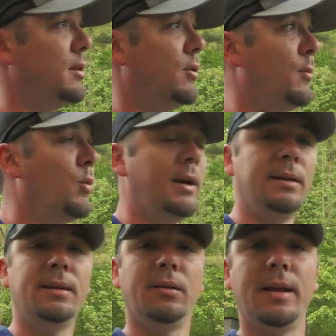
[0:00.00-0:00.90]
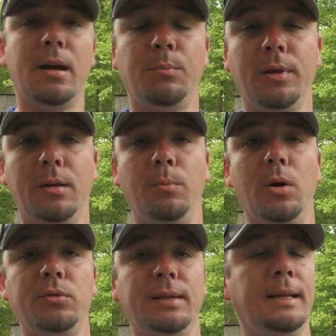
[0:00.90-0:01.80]
So I'm waiting until now to plant them
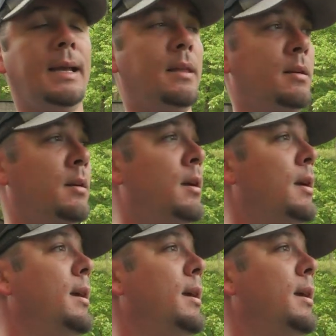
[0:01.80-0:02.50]
both together.